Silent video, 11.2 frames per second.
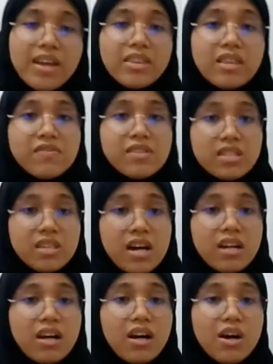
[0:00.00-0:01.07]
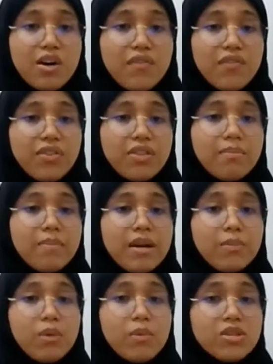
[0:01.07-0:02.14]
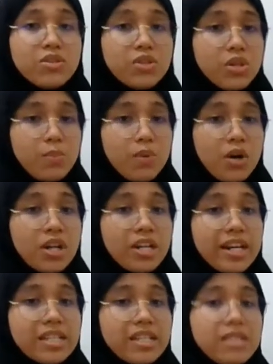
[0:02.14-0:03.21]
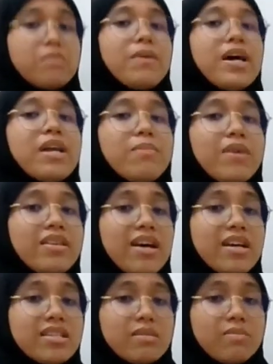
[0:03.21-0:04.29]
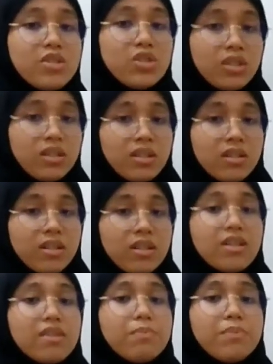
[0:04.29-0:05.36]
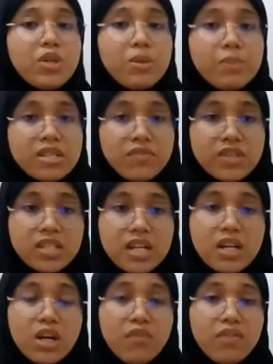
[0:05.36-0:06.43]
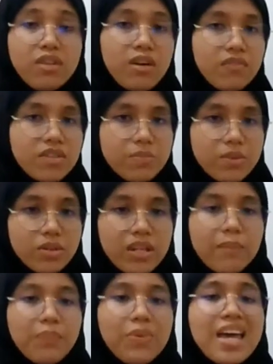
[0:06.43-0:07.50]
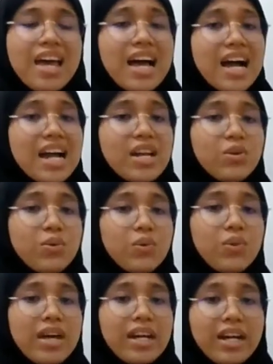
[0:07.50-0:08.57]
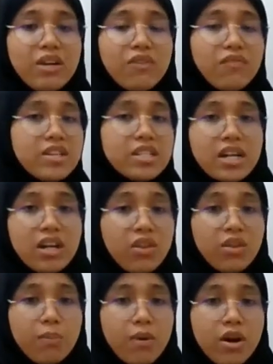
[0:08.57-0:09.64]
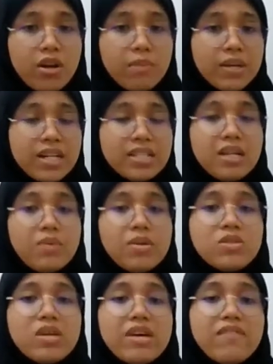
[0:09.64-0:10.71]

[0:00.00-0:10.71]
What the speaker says: The facade of my mobile studio pod is inspired by the asymmetrical pyramids facade of the office building. I do that kind of facade on the pod because I want to